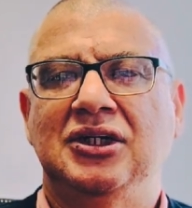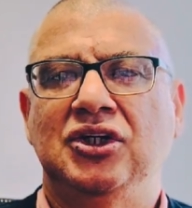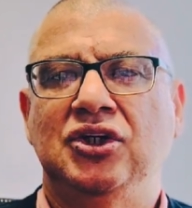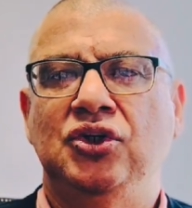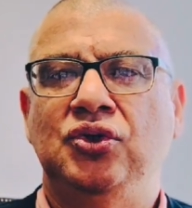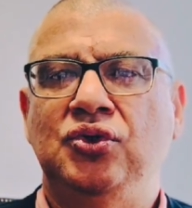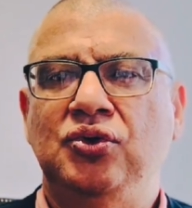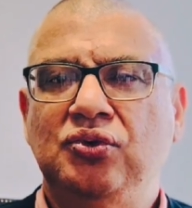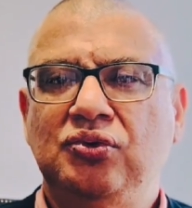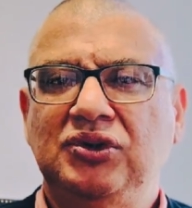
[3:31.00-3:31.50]

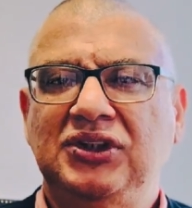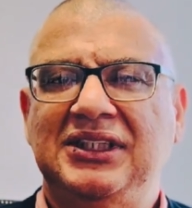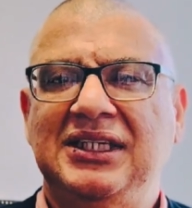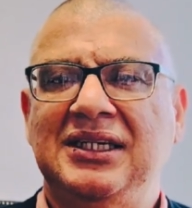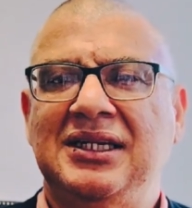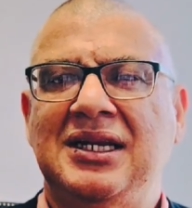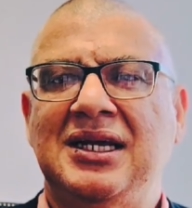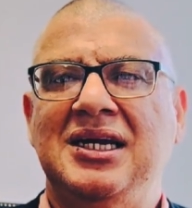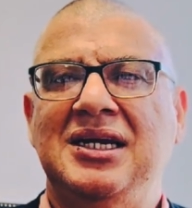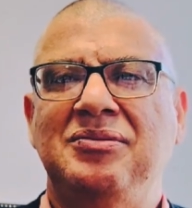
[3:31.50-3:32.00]
Use their
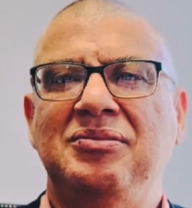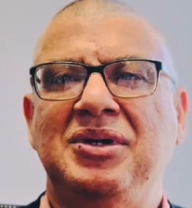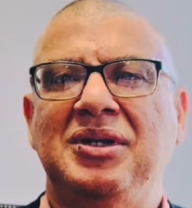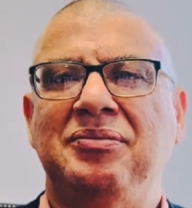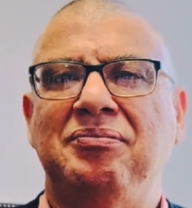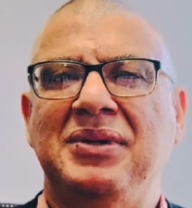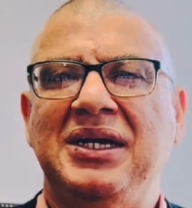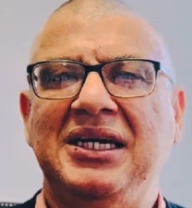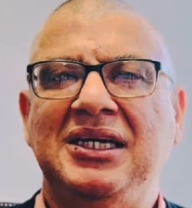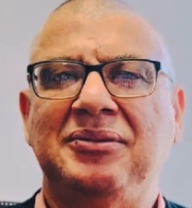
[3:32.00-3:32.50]
name
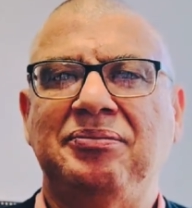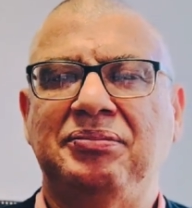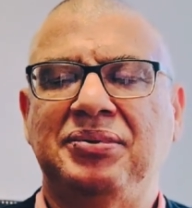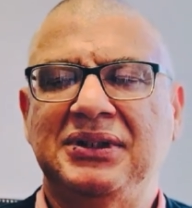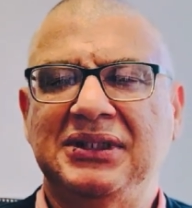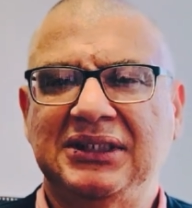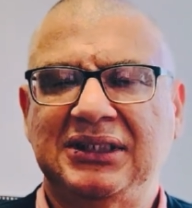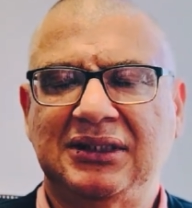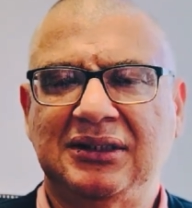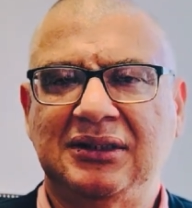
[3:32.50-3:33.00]
and make it
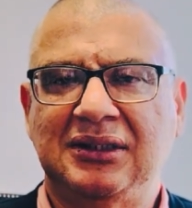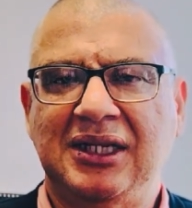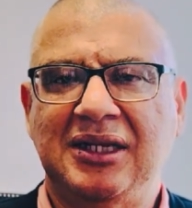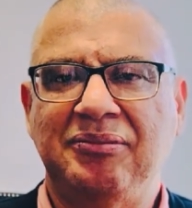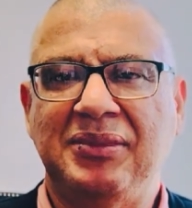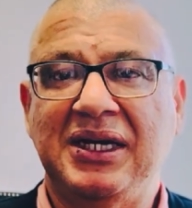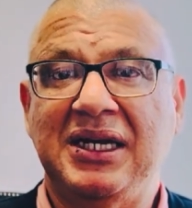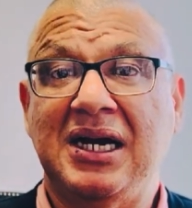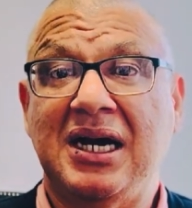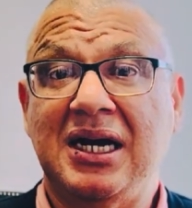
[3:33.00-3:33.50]
personal
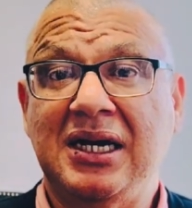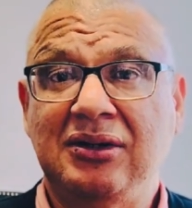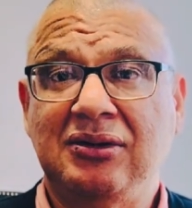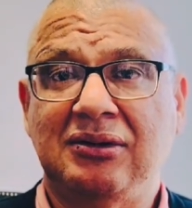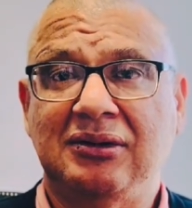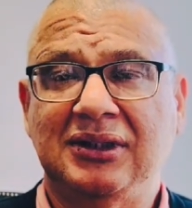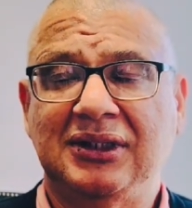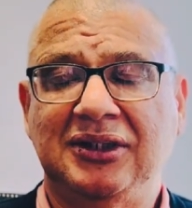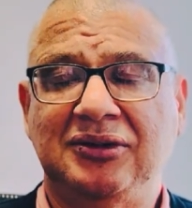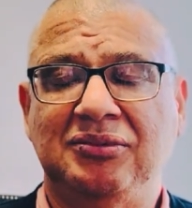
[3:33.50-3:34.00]
and make eye
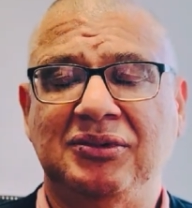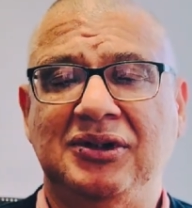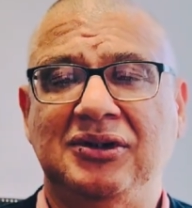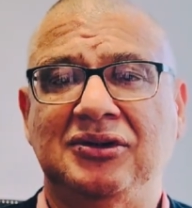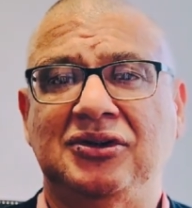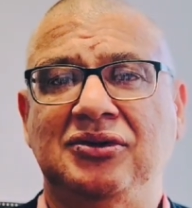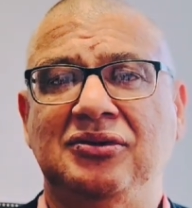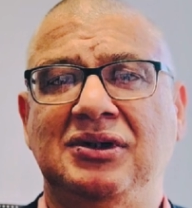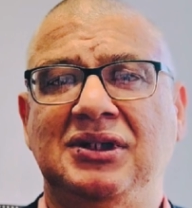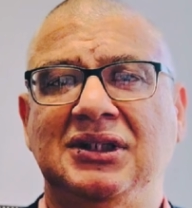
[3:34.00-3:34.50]
contact with your
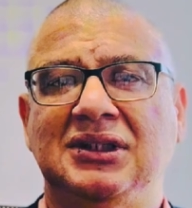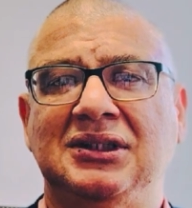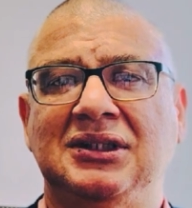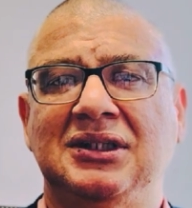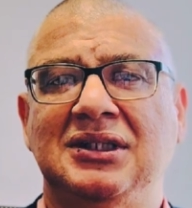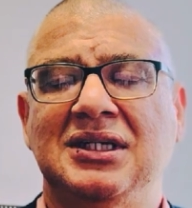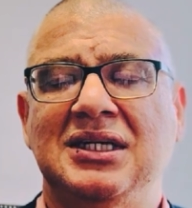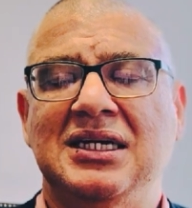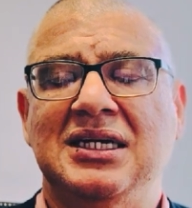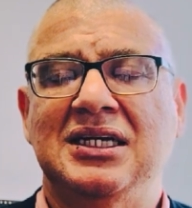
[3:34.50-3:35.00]
students
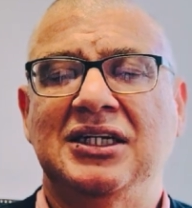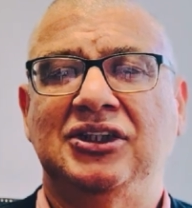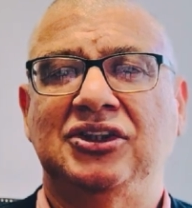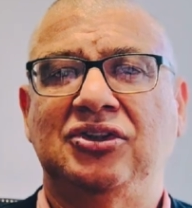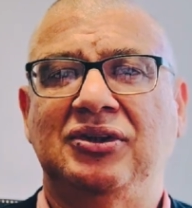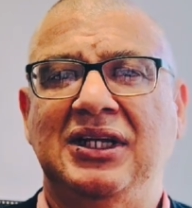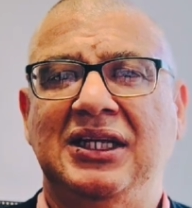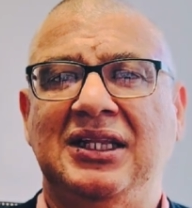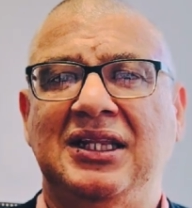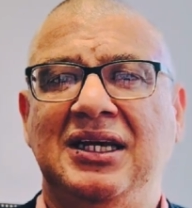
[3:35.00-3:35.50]

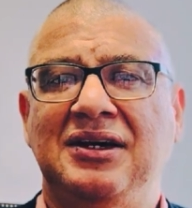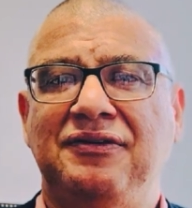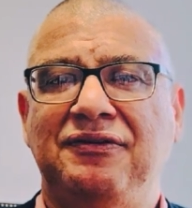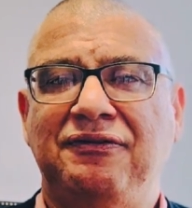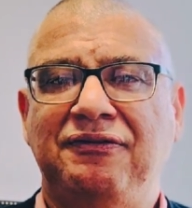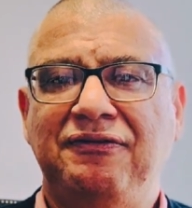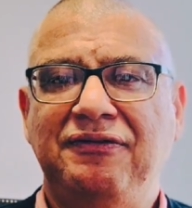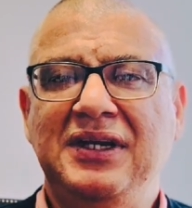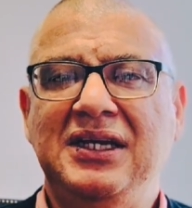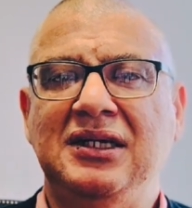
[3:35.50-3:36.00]
so that they
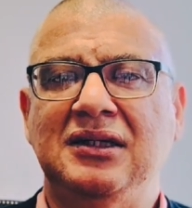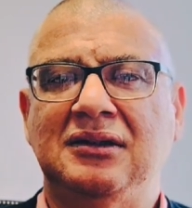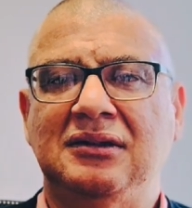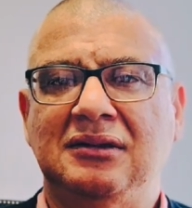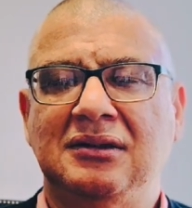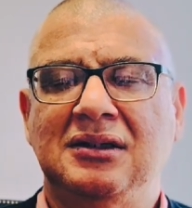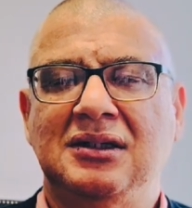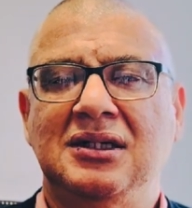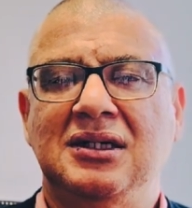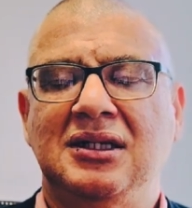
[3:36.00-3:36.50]
feel
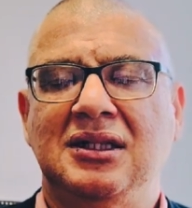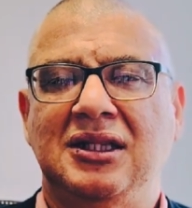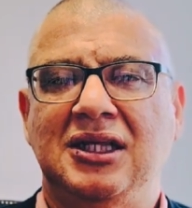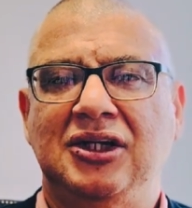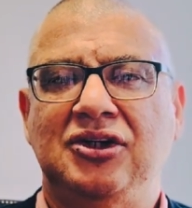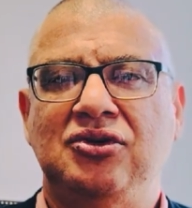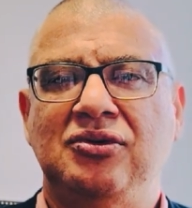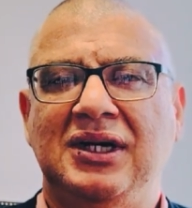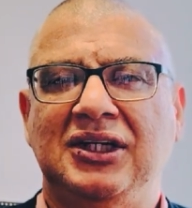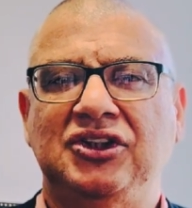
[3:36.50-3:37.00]

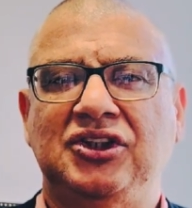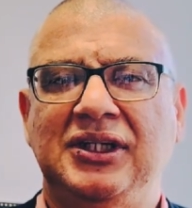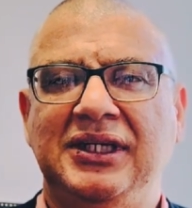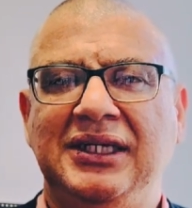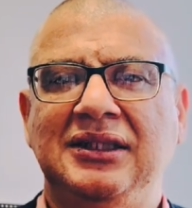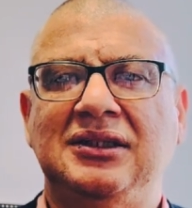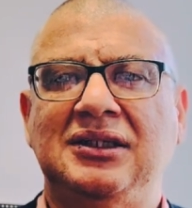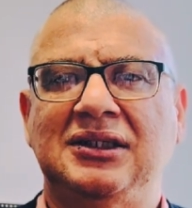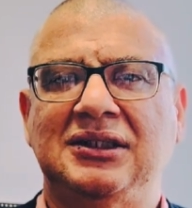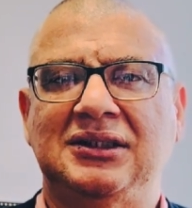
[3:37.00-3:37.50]
that you're actually
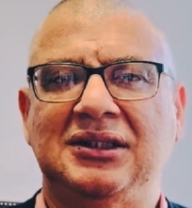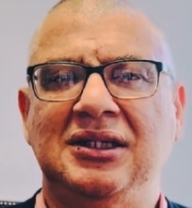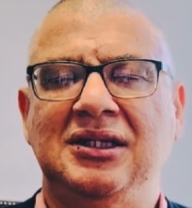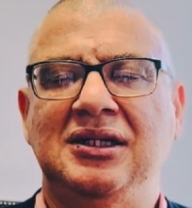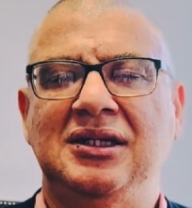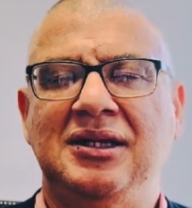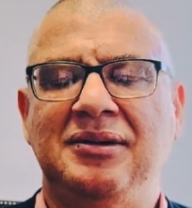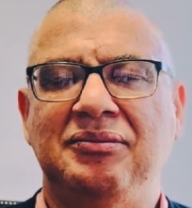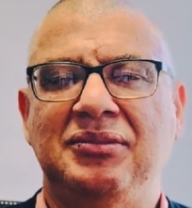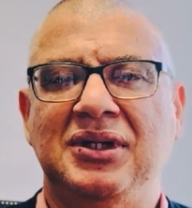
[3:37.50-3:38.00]
interested
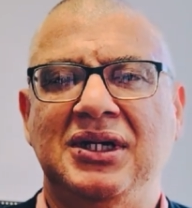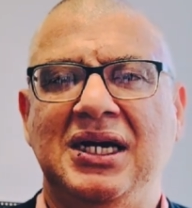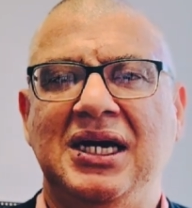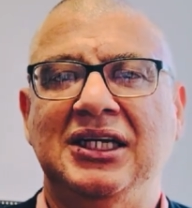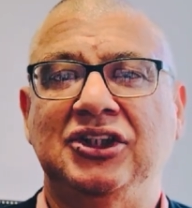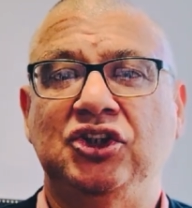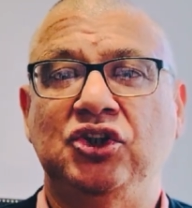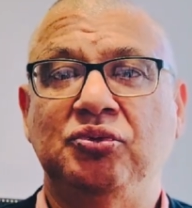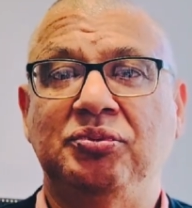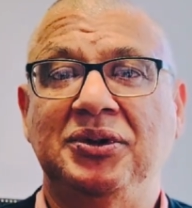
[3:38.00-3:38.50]
in them
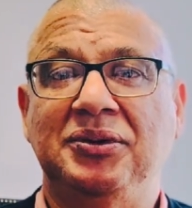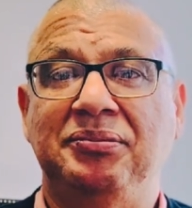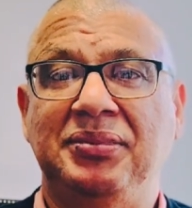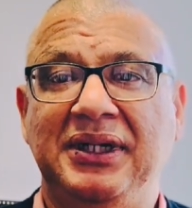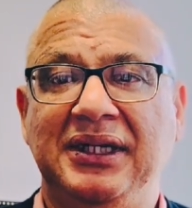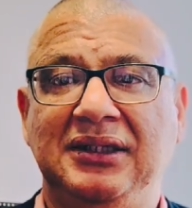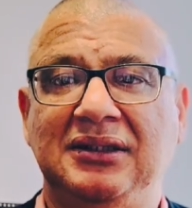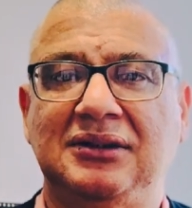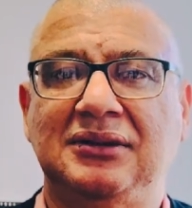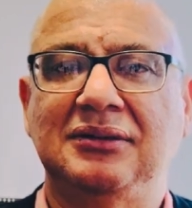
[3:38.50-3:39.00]
as human
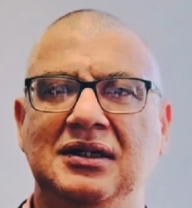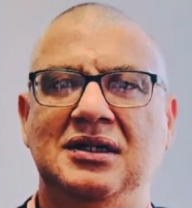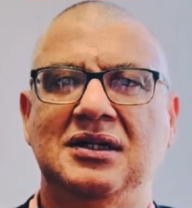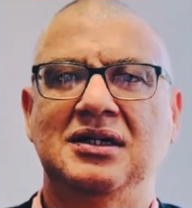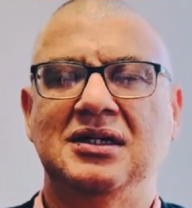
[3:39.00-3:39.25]
beings.